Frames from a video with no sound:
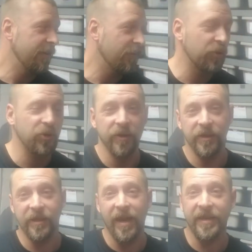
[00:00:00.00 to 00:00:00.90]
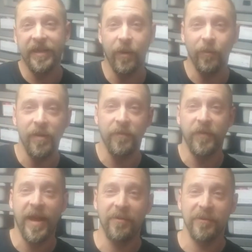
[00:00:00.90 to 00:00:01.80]
which is, I can't wait for
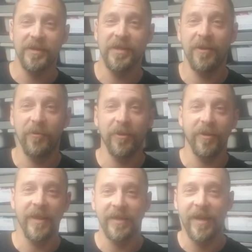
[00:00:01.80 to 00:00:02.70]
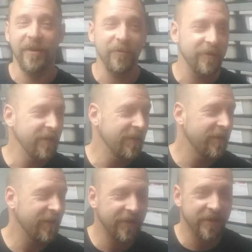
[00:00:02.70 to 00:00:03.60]
that one because I really like that one.
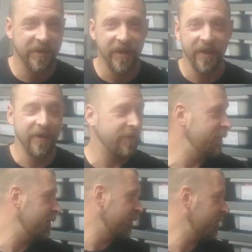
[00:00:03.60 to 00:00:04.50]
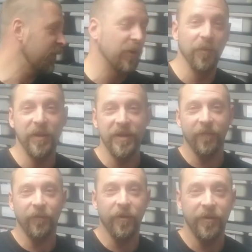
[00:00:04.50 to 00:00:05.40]
It's um, a little bit
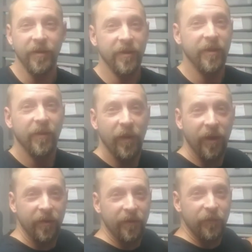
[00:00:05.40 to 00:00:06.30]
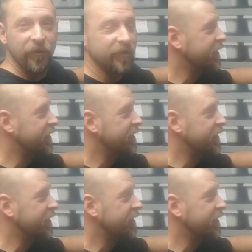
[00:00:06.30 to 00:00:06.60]
different. But if you can